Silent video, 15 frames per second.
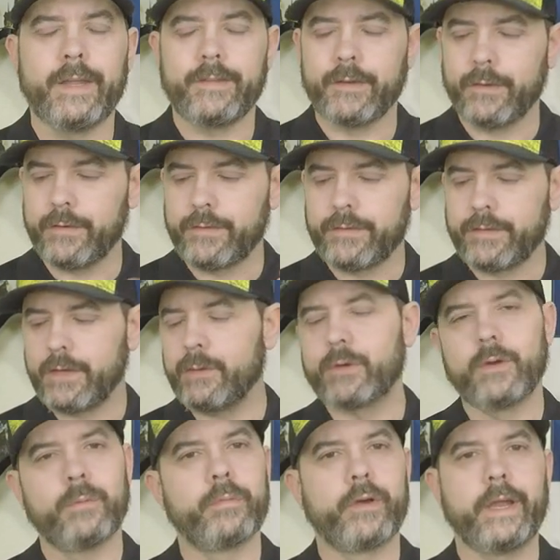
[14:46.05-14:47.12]
There is
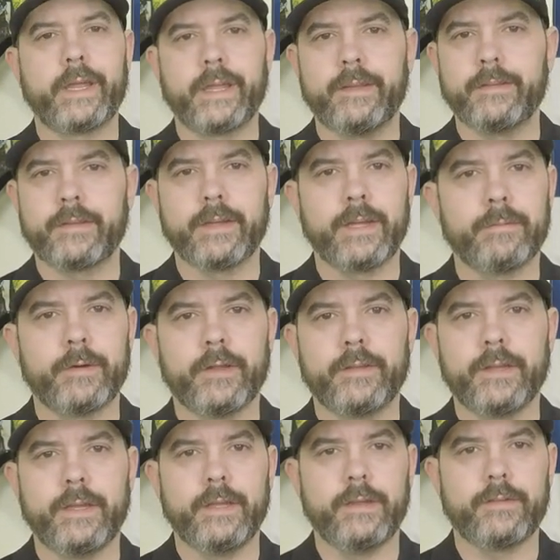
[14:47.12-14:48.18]
zero break in time on
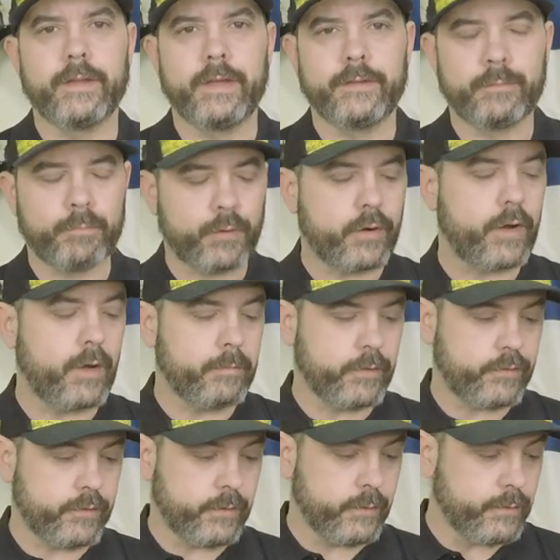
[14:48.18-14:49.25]
these, I promise
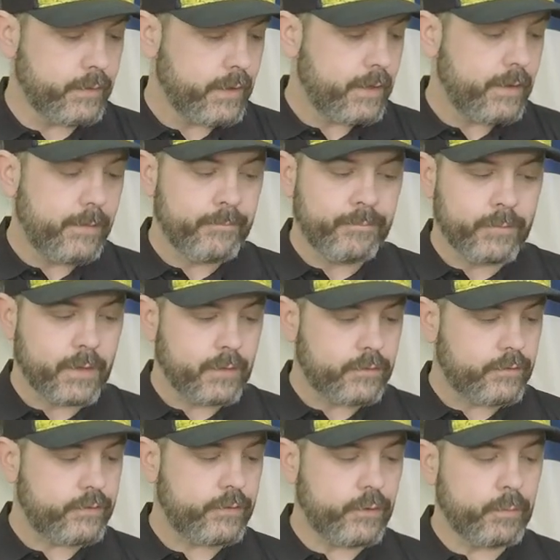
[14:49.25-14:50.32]
you.
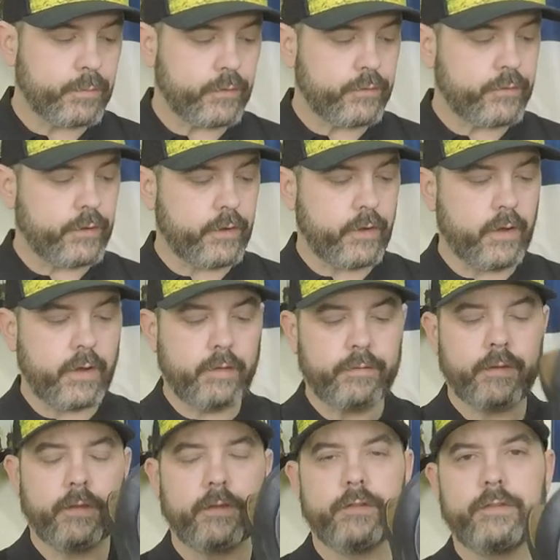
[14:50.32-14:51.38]
Super
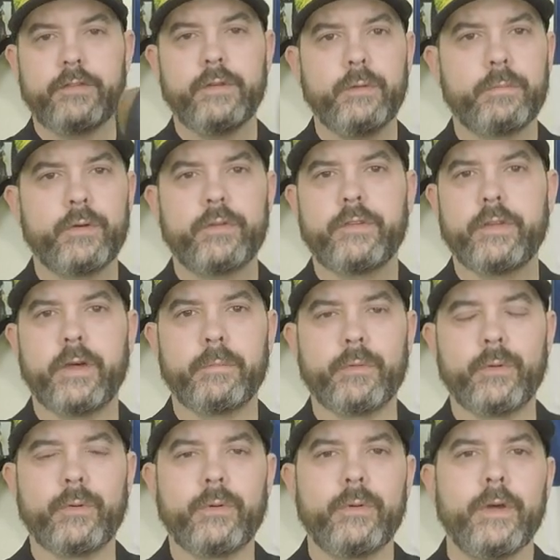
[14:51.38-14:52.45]
soft, super
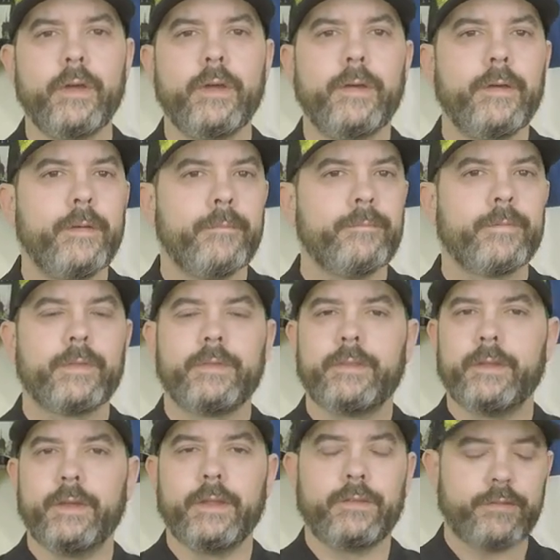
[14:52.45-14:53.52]
supple.
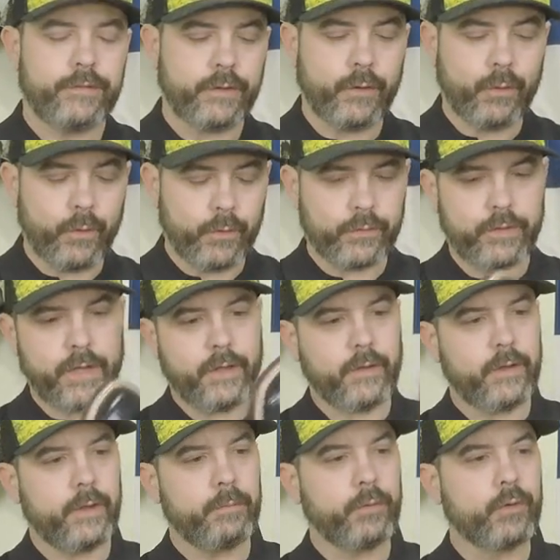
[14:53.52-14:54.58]
The soles held
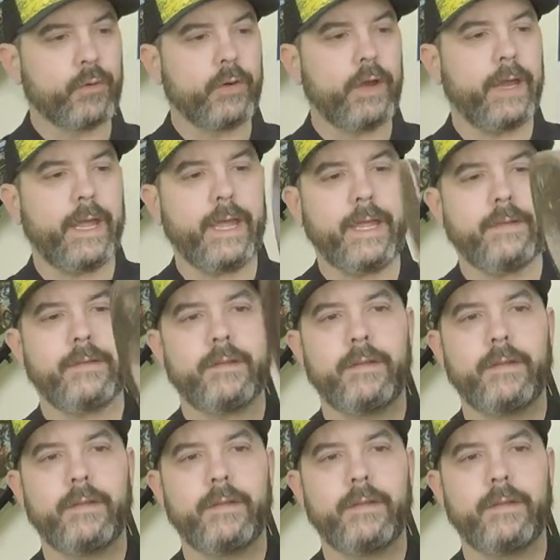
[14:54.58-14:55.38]
up great.